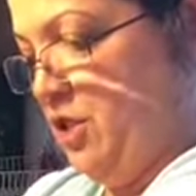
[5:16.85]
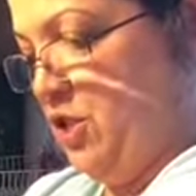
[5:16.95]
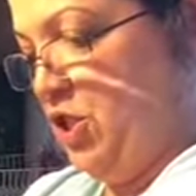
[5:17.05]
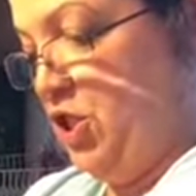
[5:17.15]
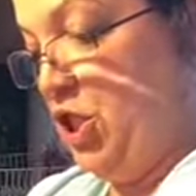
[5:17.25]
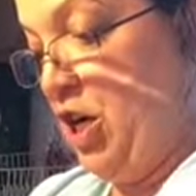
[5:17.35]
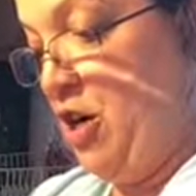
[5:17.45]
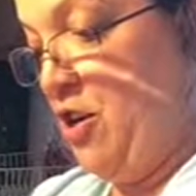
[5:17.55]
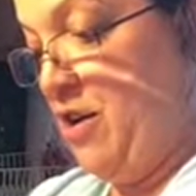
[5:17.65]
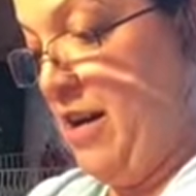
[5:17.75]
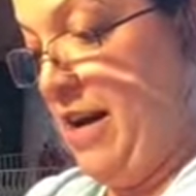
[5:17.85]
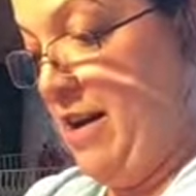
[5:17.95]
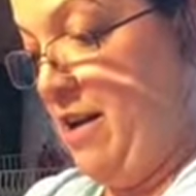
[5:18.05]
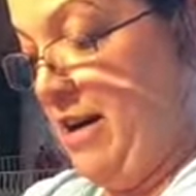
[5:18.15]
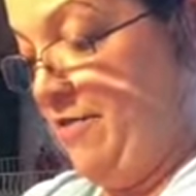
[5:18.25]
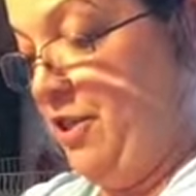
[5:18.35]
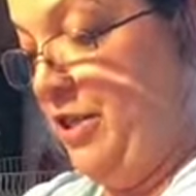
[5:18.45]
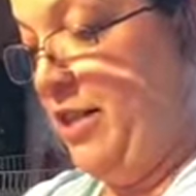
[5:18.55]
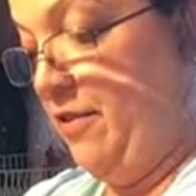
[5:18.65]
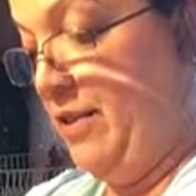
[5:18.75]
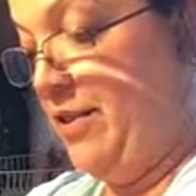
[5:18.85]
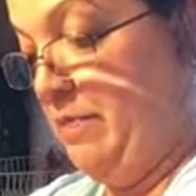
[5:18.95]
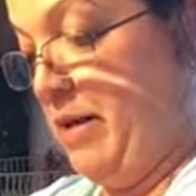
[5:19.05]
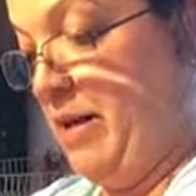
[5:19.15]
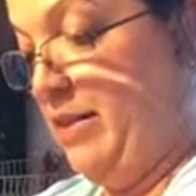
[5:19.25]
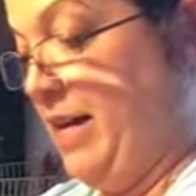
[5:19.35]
stir after you get all this combined,